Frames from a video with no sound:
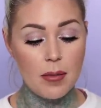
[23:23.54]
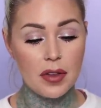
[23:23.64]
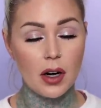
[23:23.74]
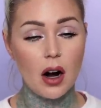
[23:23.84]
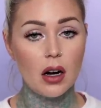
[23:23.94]

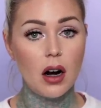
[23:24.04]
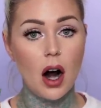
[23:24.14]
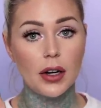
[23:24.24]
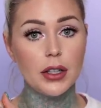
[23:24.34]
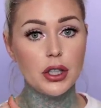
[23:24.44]
There are
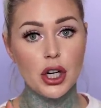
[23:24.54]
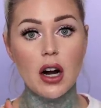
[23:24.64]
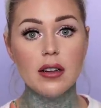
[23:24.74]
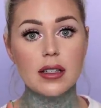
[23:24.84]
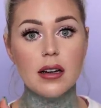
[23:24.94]
harder
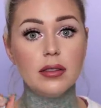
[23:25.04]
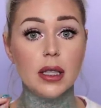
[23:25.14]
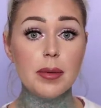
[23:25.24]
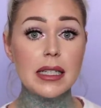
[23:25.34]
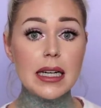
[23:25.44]
chunks of
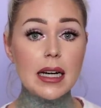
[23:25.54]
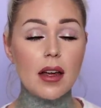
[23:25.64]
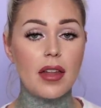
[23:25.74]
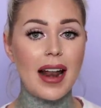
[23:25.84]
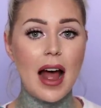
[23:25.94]
lipstick
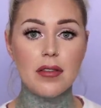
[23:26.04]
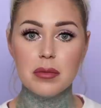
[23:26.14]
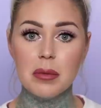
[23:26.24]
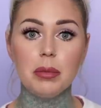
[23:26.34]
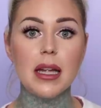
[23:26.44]
that
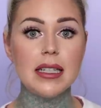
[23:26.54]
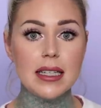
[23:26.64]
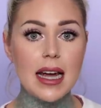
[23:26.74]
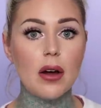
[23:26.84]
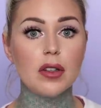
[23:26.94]
haven't been
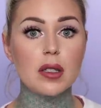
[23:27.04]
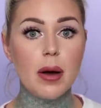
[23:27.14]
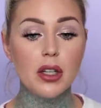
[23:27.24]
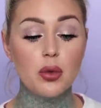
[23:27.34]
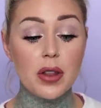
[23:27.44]
blended down as
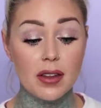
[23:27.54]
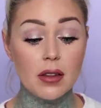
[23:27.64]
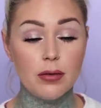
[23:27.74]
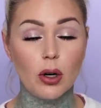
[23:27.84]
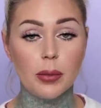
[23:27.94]
much within
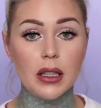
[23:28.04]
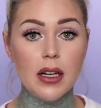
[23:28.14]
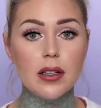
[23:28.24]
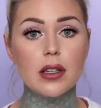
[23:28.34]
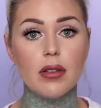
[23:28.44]
the
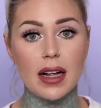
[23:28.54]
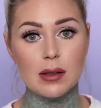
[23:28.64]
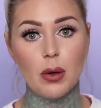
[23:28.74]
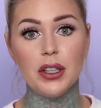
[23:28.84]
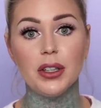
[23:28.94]
formula. So
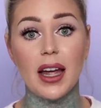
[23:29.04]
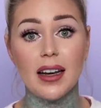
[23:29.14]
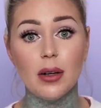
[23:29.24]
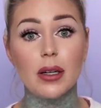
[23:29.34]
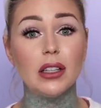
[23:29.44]
that's what you're
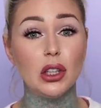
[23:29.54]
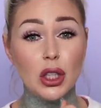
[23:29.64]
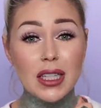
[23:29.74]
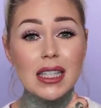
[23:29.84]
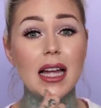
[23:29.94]
getting when it
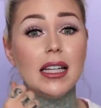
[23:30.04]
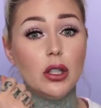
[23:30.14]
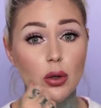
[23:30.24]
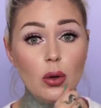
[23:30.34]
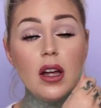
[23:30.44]
looks like
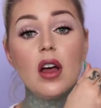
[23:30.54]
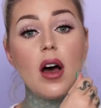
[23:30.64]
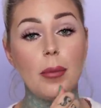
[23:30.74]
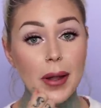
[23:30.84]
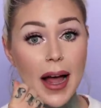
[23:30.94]
you
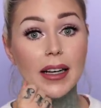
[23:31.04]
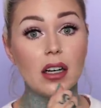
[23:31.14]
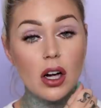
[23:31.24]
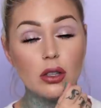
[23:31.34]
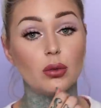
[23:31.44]
applied
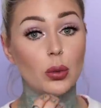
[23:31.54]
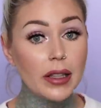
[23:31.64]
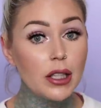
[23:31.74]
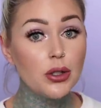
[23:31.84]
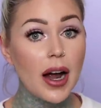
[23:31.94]
it on
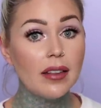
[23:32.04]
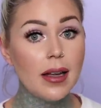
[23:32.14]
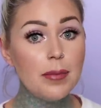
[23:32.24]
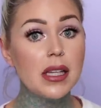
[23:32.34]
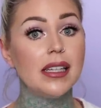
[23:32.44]
really dry lips.